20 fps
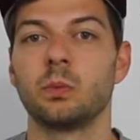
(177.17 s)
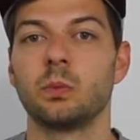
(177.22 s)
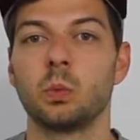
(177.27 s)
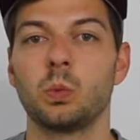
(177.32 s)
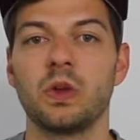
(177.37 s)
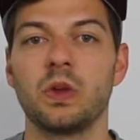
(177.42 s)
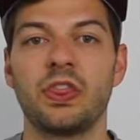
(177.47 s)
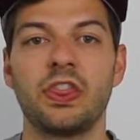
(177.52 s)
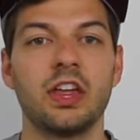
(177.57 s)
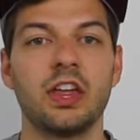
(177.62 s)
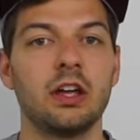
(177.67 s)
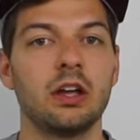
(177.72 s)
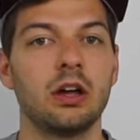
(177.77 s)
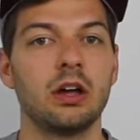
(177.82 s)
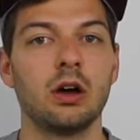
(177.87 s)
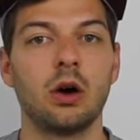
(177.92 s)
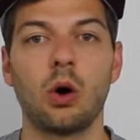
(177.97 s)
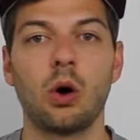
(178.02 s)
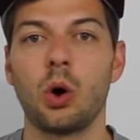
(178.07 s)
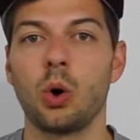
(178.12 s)
with
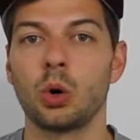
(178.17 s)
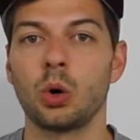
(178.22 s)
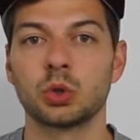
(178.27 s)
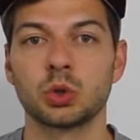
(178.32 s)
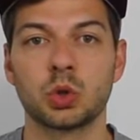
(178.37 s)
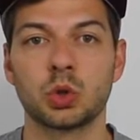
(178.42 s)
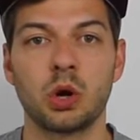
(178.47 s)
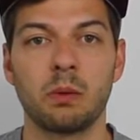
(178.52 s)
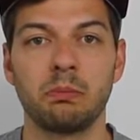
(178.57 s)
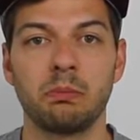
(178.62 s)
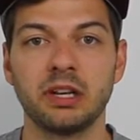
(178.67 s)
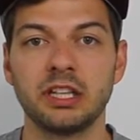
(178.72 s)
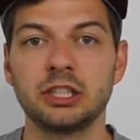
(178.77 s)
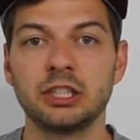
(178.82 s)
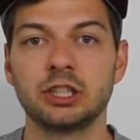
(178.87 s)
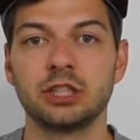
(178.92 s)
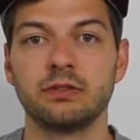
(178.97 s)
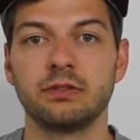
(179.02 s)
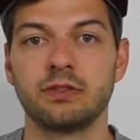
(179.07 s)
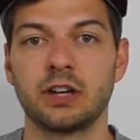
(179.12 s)
the auto-completion